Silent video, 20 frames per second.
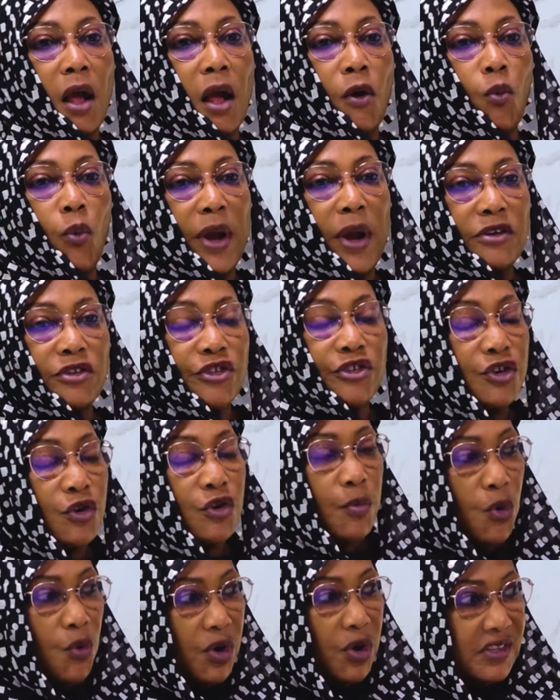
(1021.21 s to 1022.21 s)
When
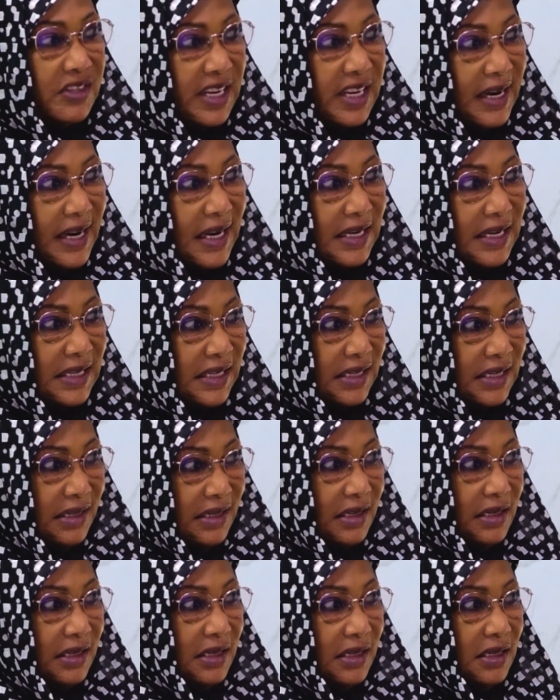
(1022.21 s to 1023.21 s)
Tinubu was in
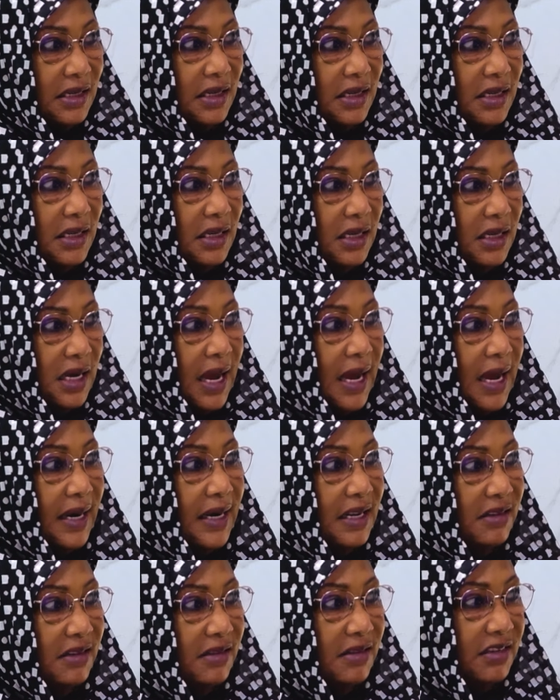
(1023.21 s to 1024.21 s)
London
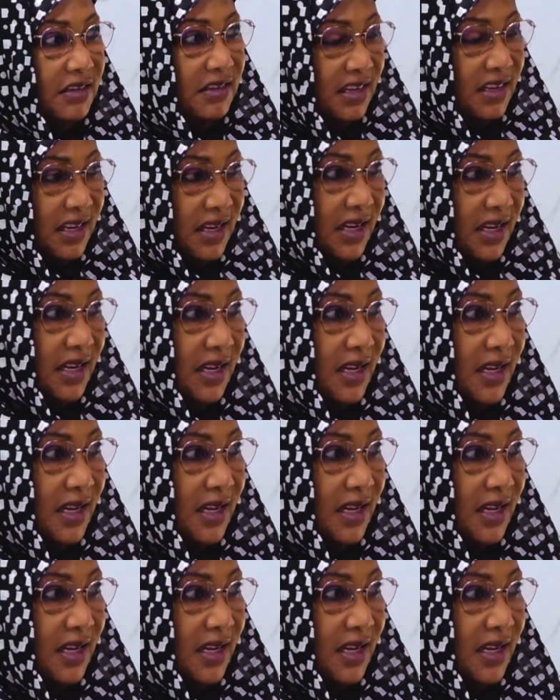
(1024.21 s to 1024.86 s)
early this year,